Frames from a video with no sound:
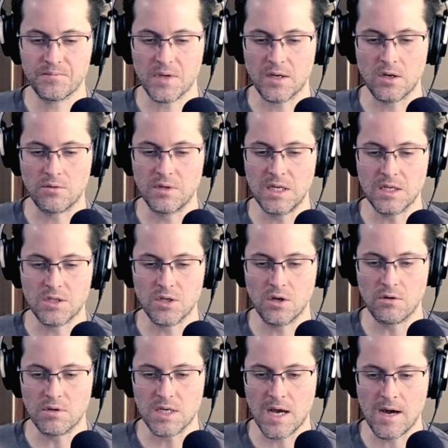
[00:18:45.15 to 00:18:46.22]
I don't need it to
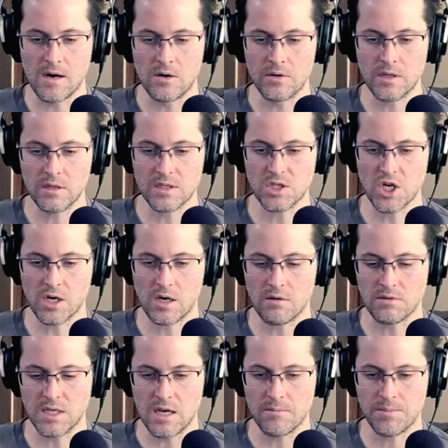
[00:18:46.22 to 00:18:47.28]
go down. Let's check
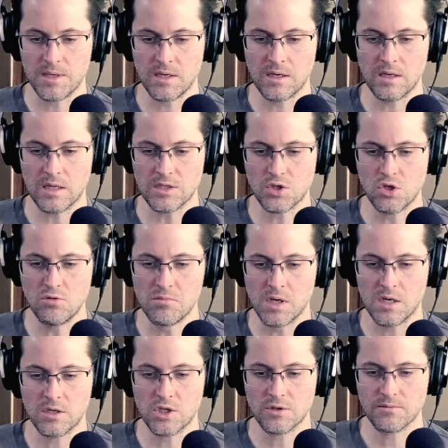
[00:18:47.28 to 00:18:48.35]
out damping. It's too
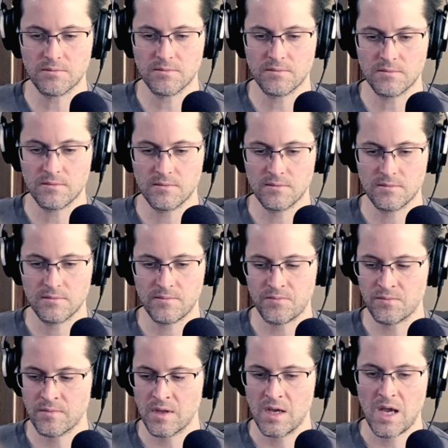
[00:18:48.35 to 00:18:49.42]
much.
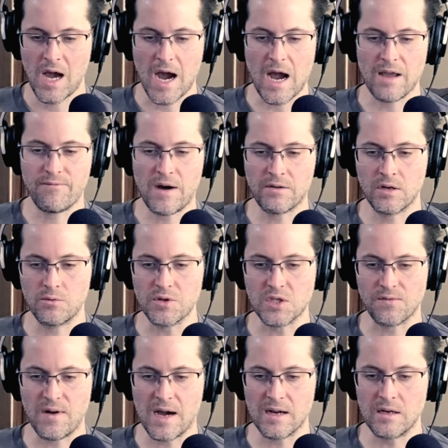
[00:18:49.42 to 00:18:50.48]
I found it was
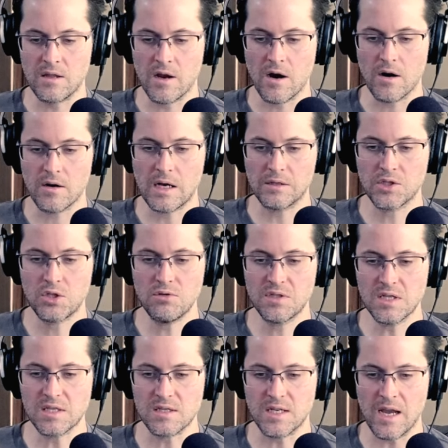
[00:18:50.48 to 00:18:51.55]
fine there. Now let's use
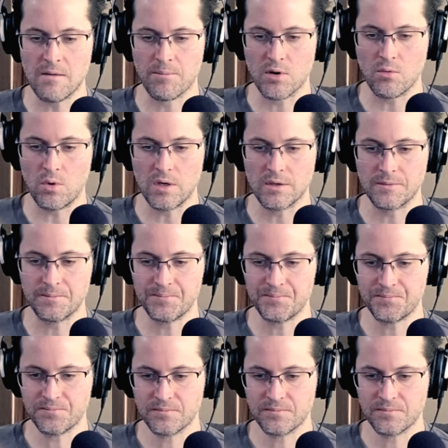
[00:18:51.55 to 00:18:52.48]
this damper one.